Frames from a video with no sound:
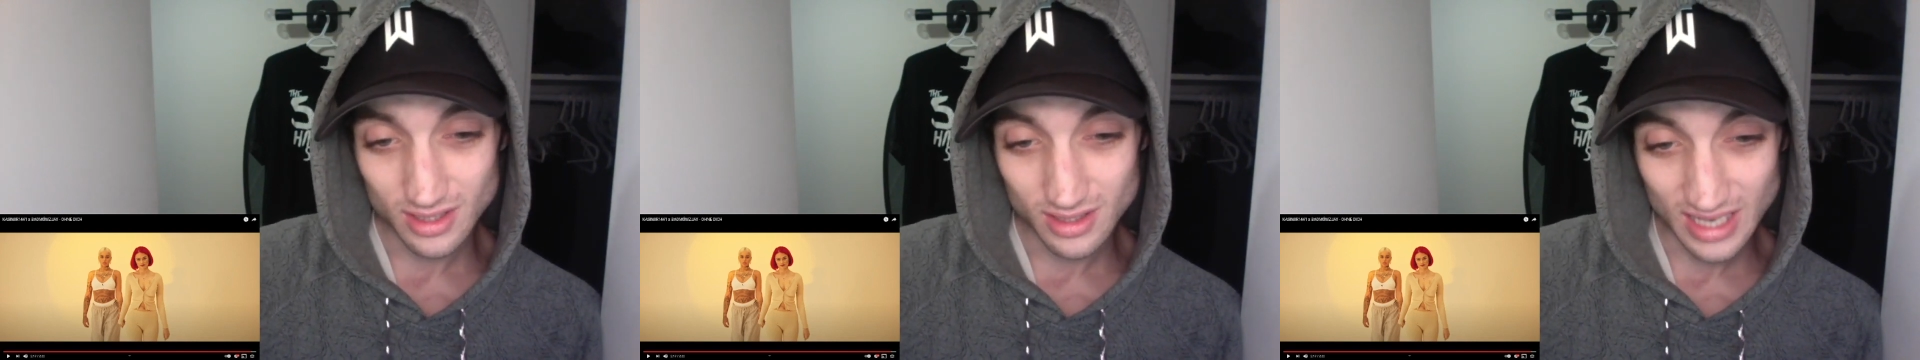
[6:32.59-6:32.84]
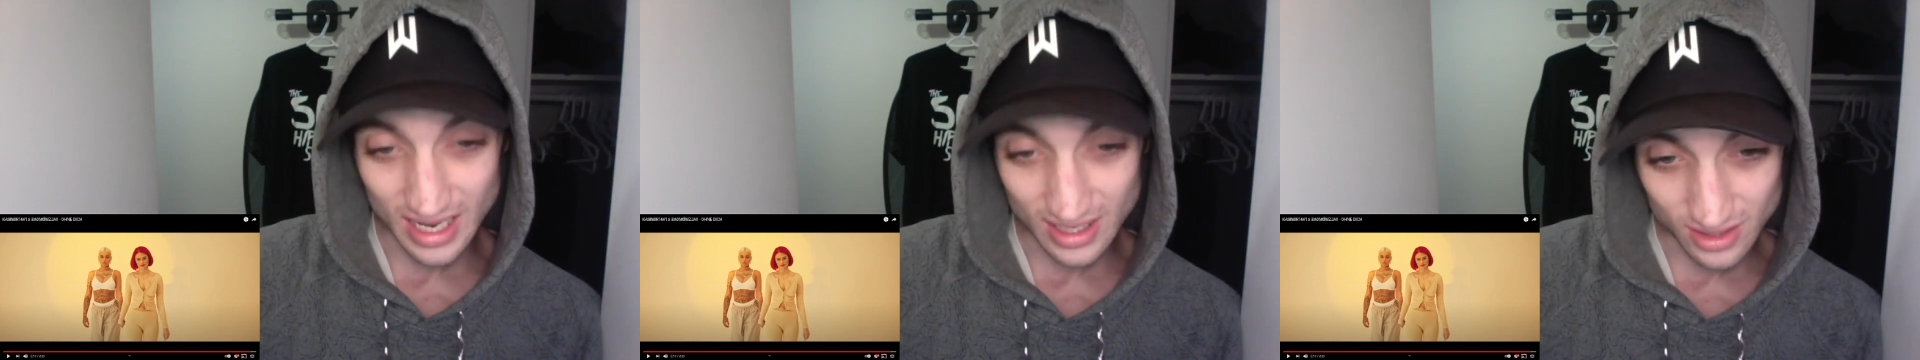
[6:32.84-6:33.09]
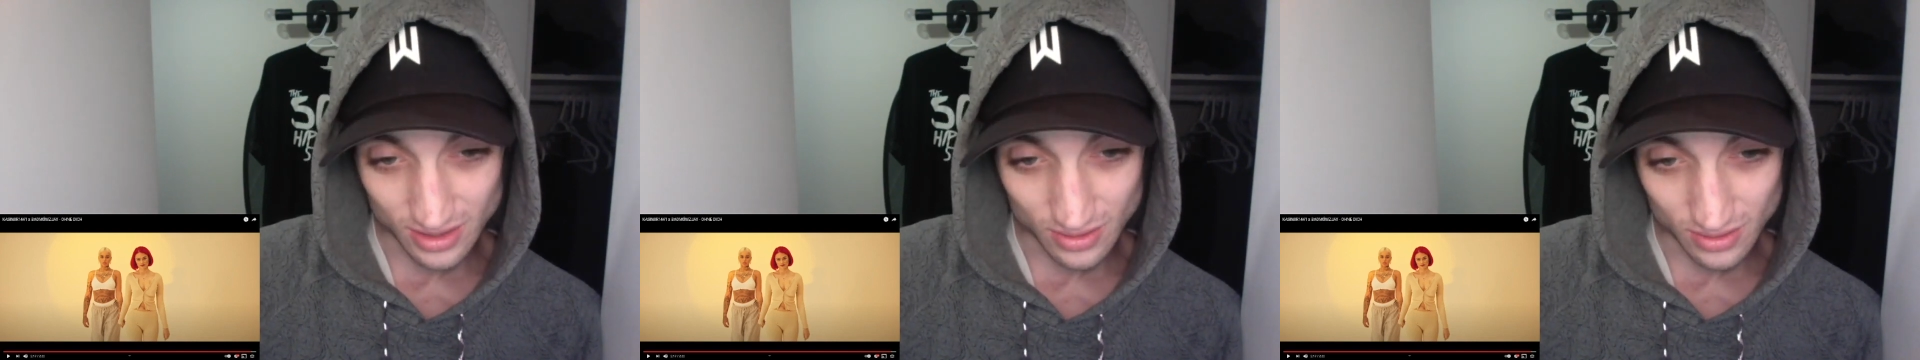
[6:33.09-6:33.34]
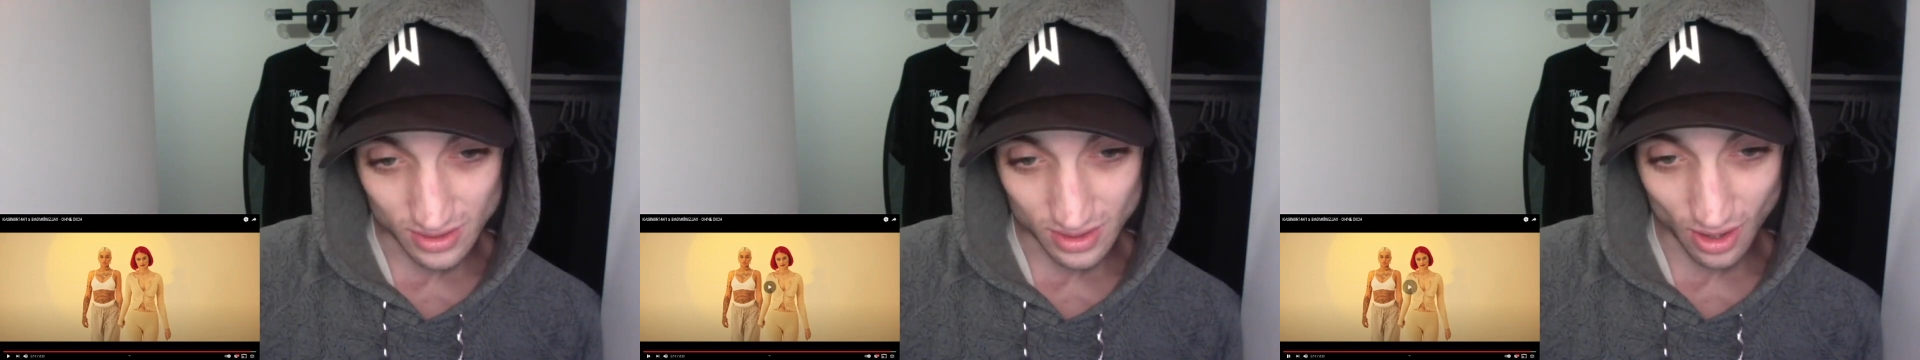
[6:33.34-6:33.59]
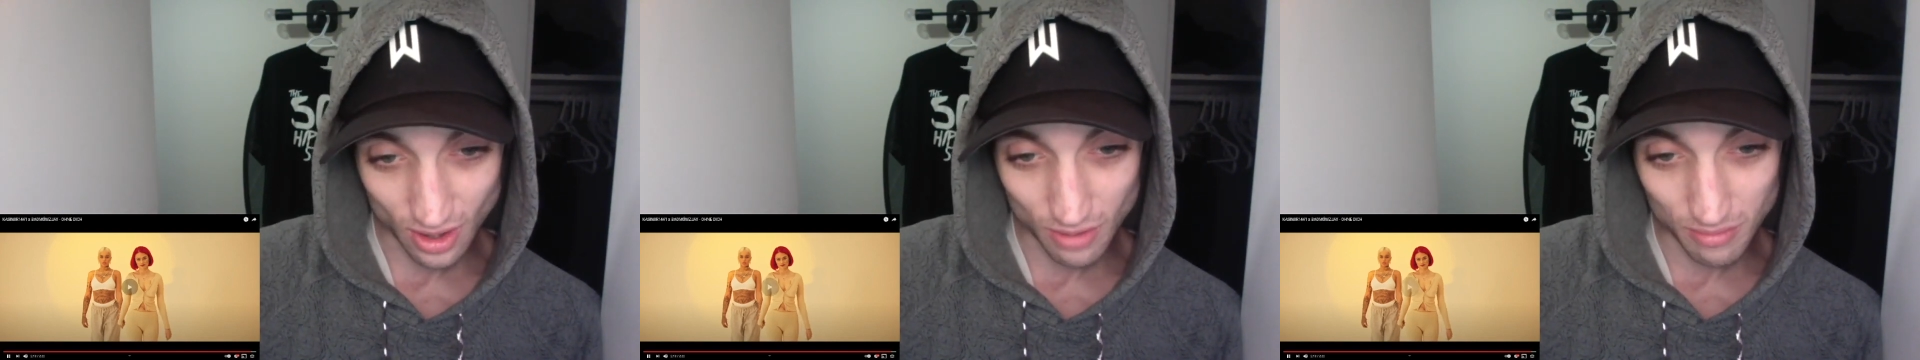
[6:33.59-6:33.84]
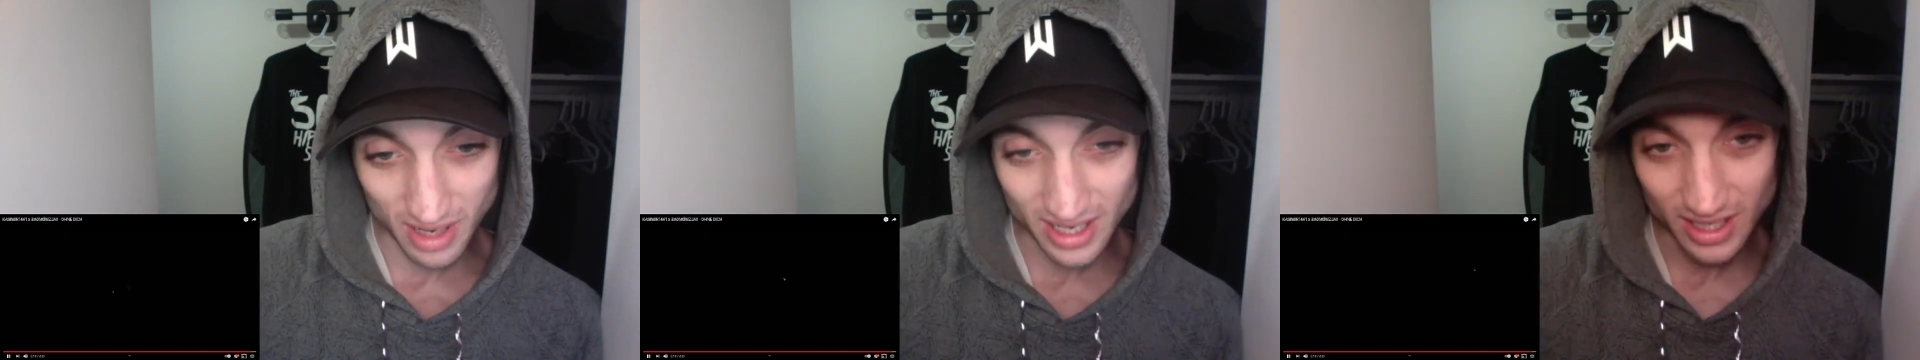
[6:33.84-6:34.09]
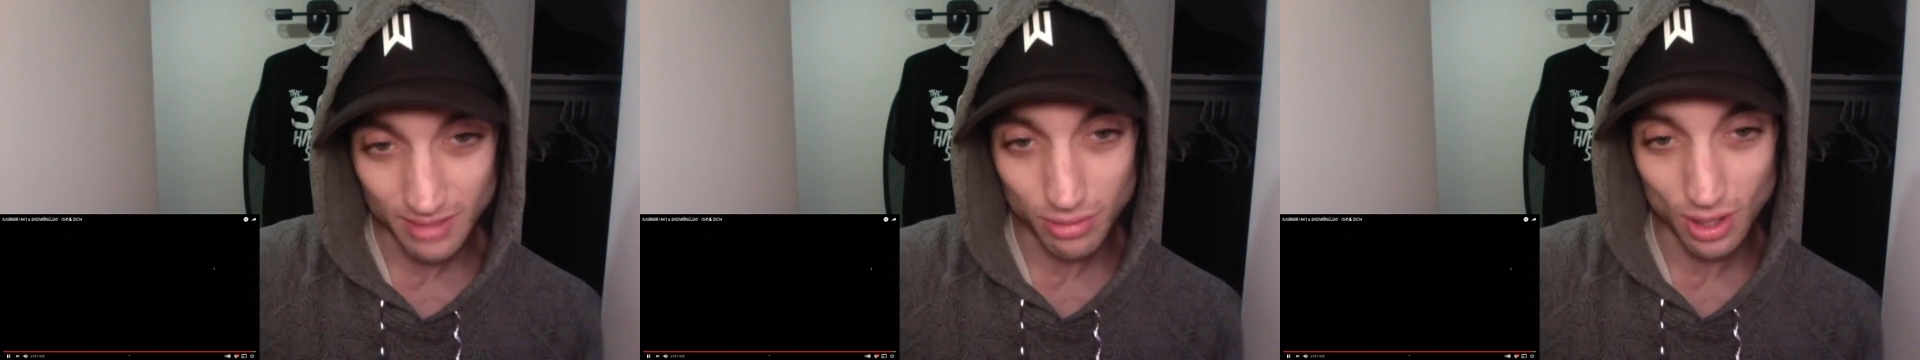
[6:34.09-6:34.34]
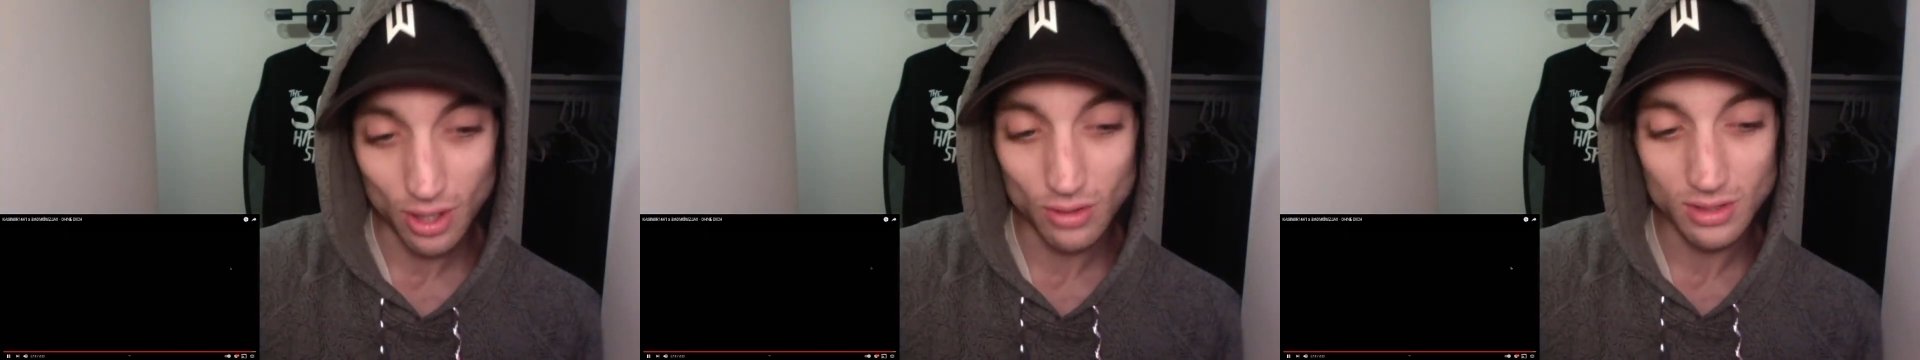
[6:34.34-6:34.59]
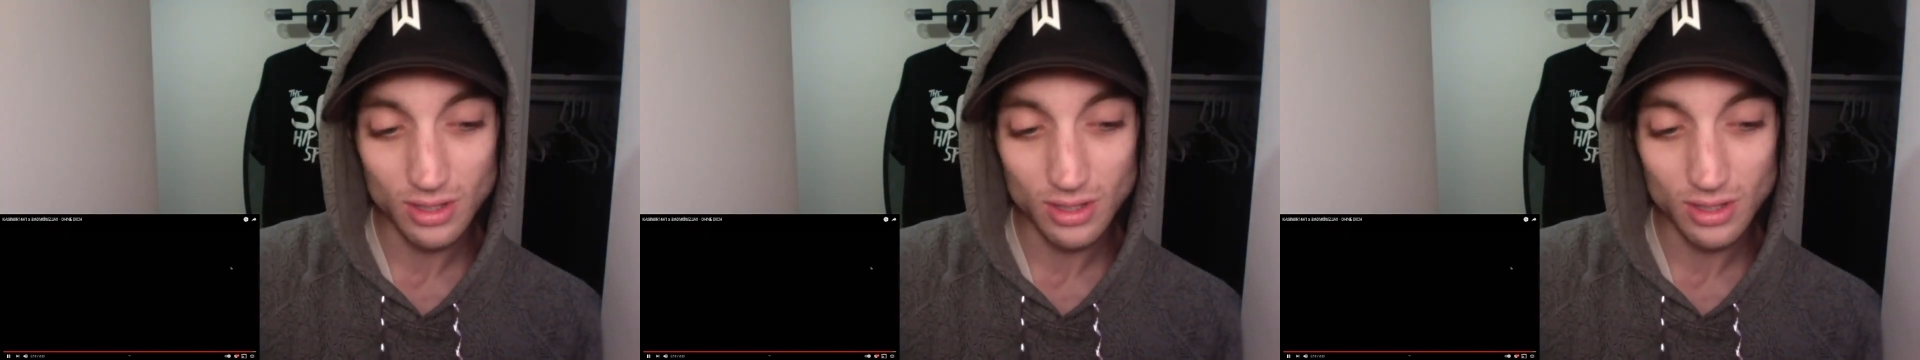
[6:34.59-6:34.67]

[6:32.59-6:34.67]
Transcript: tattoos. Almighty, bro.